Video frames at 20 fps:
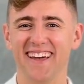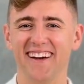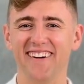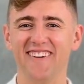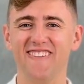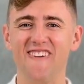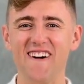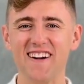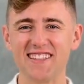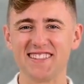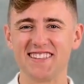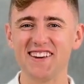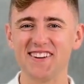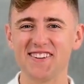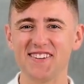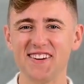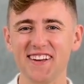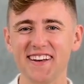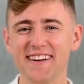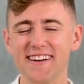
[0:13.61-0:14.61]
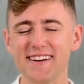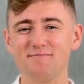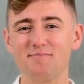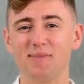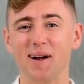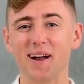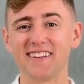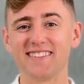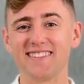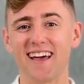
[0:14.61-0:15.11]
I wanted to
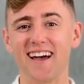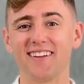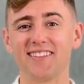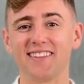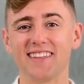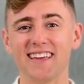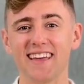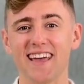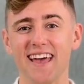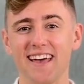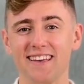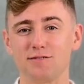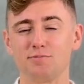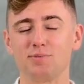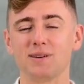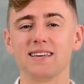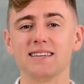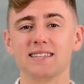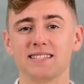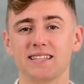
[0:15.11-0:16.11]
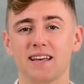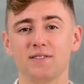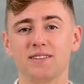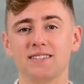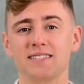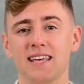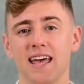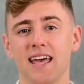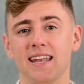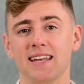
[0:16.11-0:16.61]
break down the
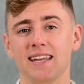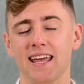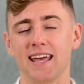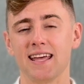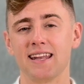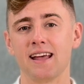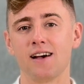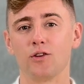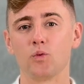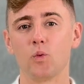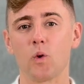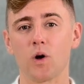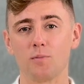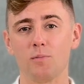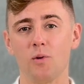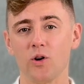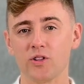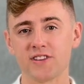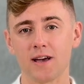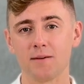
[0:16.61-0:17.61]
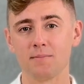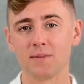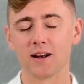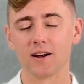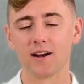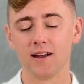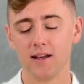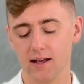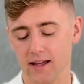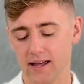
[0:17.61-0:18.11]
SP710 handheld water
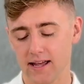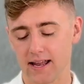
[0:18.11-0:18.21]
multimeter,